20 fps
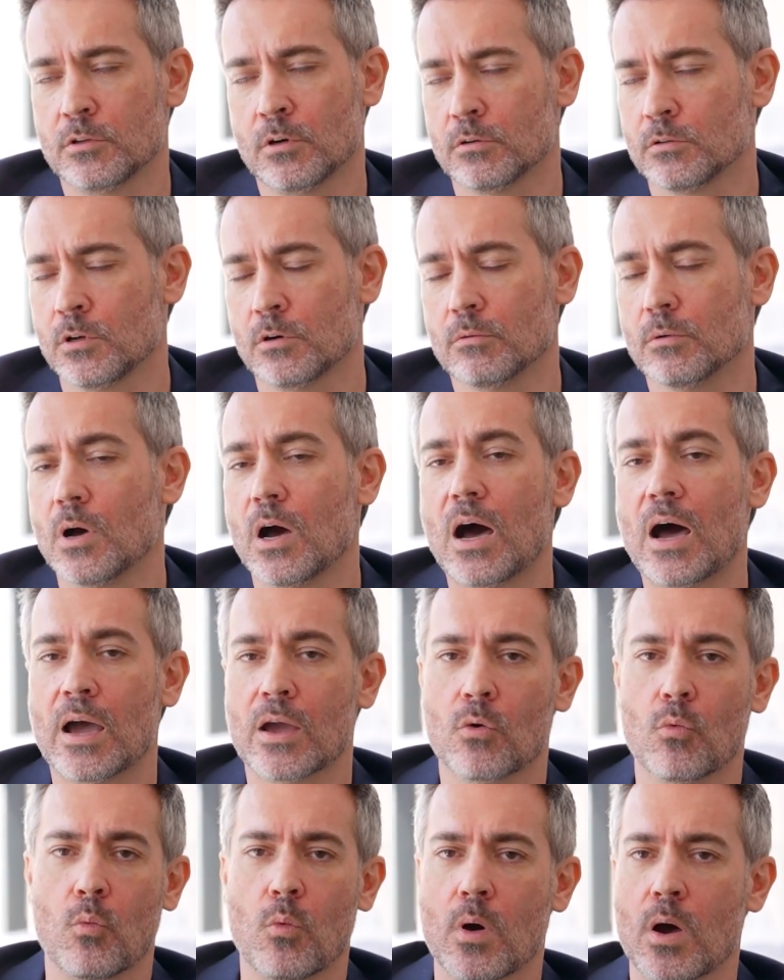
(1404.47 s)
No,
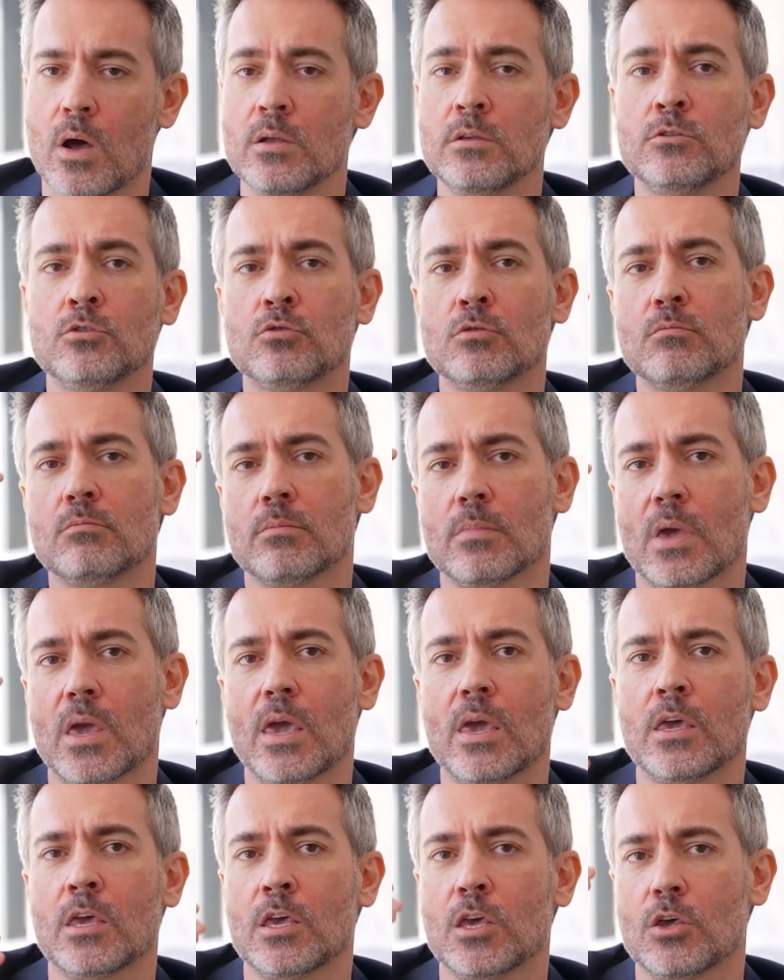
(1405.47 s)
I want to
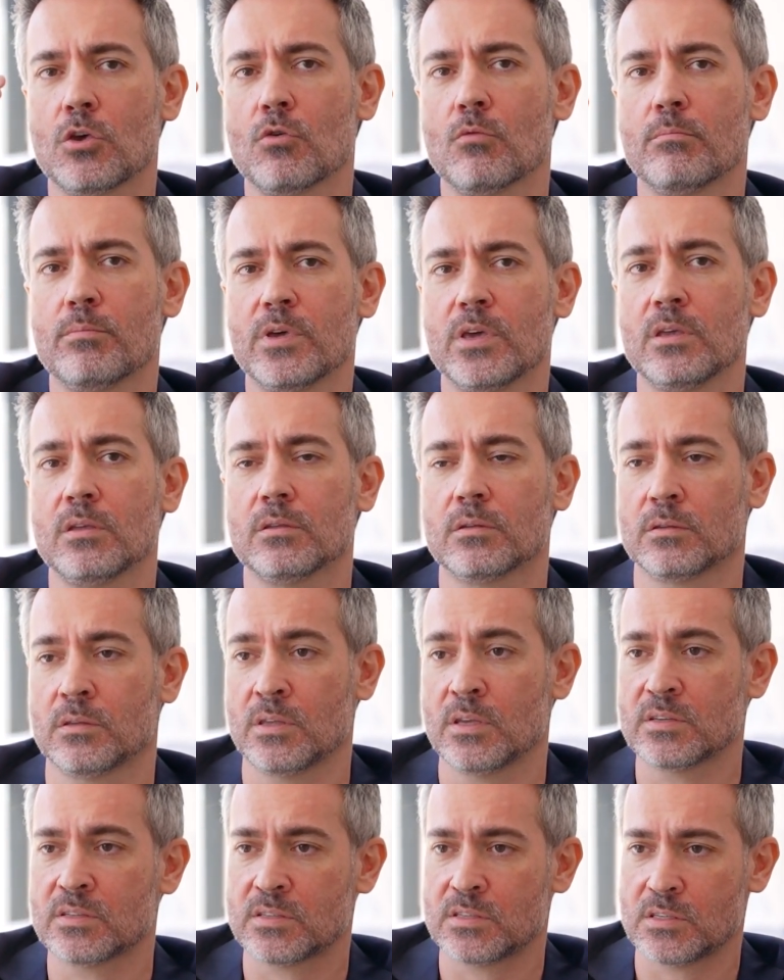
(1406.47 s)
make you be
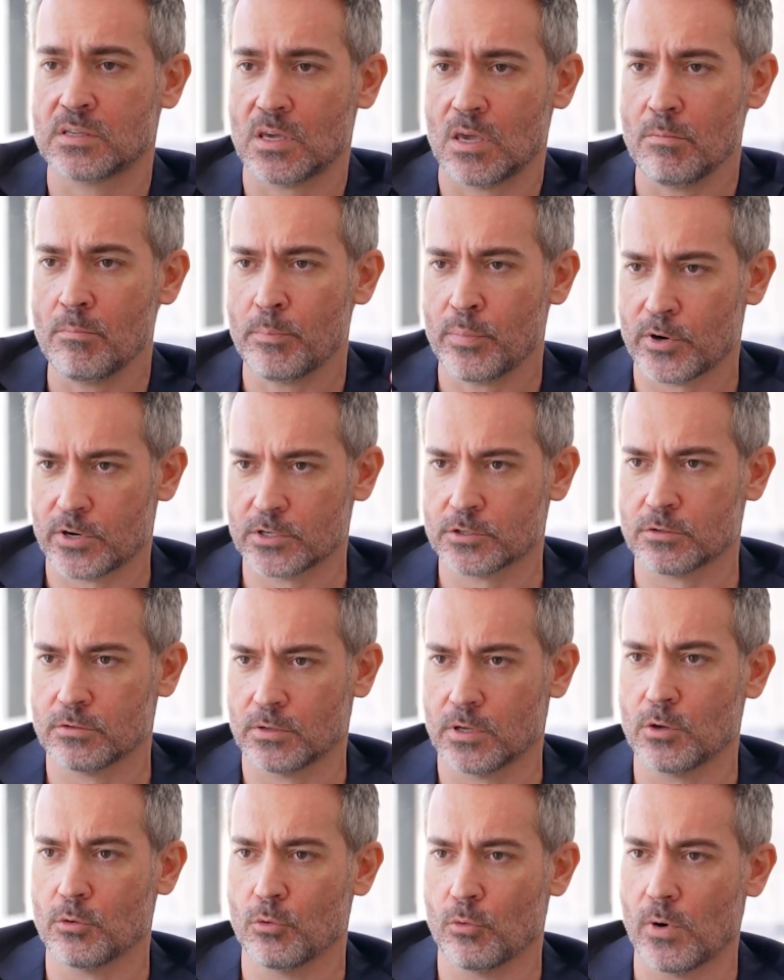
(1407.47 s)
the same person
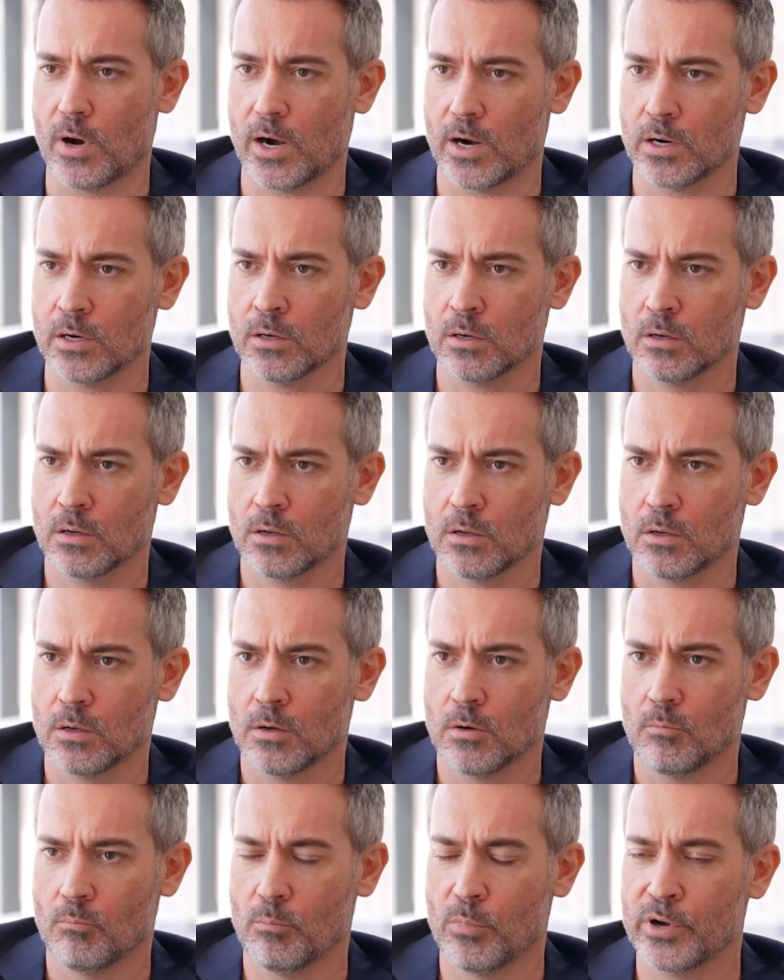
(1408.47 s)
that you are,
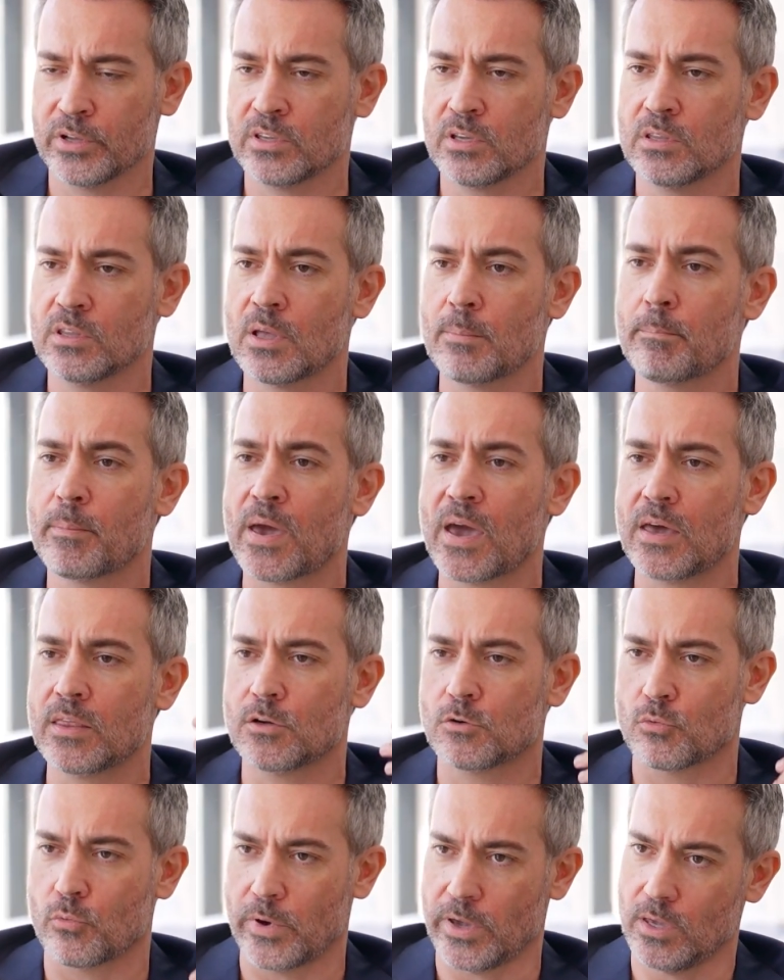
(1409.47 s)
but in a
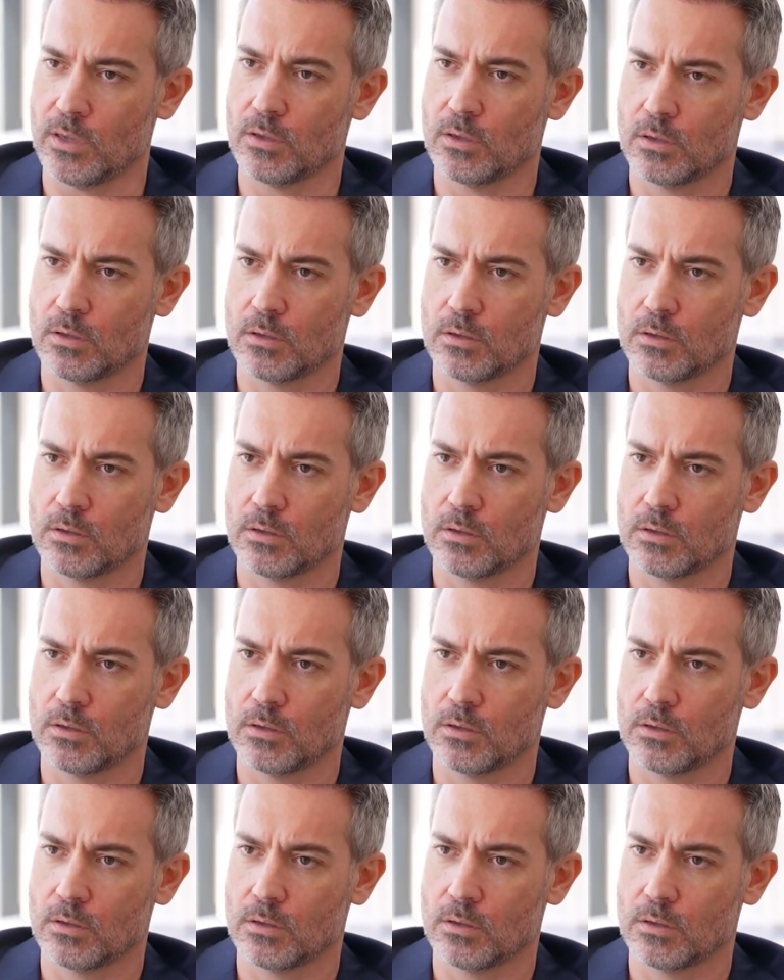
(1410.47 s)
better way,